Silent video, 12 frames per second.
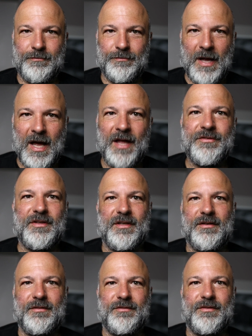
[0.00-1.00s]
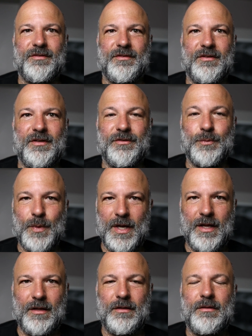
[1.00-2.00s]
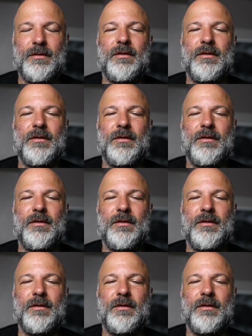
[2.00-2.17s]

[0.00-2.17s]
positives as well.